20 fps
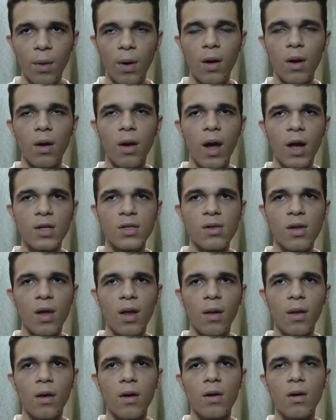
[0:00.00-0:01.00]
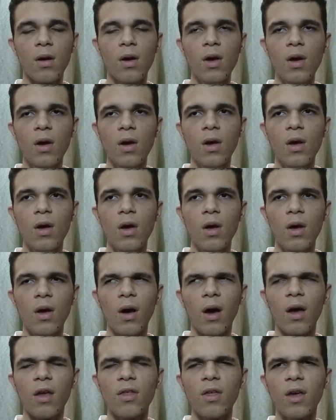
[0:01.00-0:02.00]
I'm gonna get to that later.
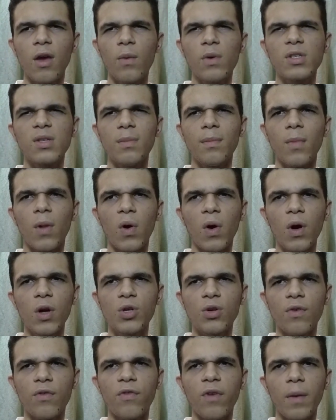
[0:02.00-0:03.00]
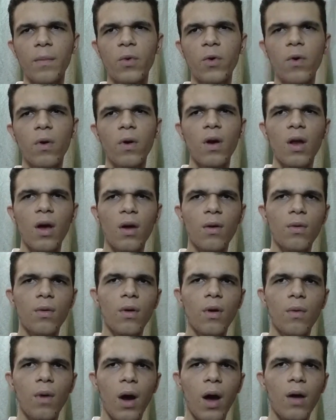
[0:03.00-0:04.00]
I think it was in March or February. I
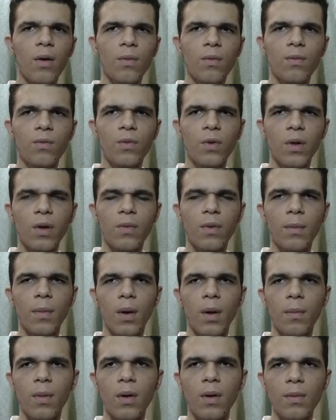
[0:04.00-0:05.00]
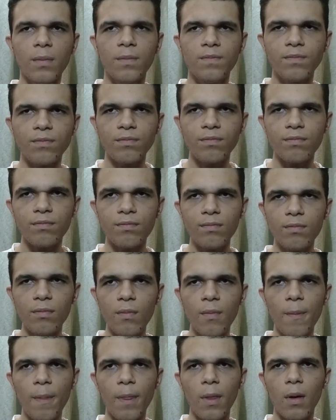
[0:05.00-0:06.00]
don't know. I don't really remember
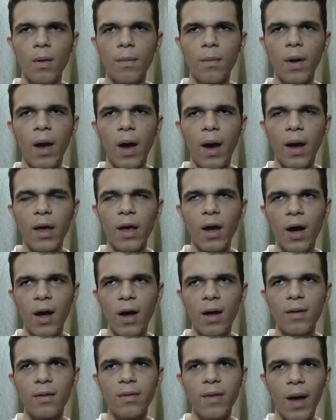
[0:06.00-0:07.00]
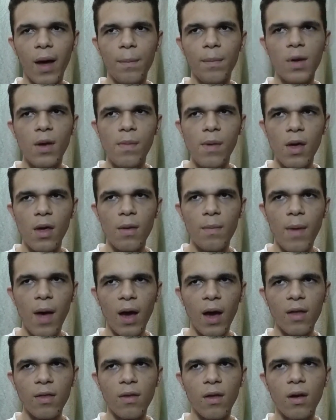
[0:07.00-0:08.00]
but yeah, I got that PB
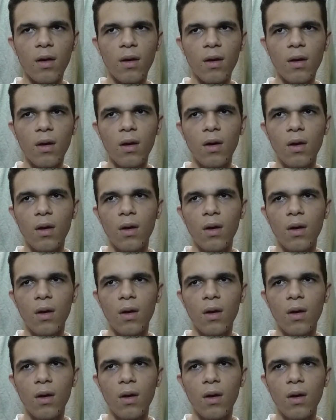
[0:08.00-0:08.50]
back then.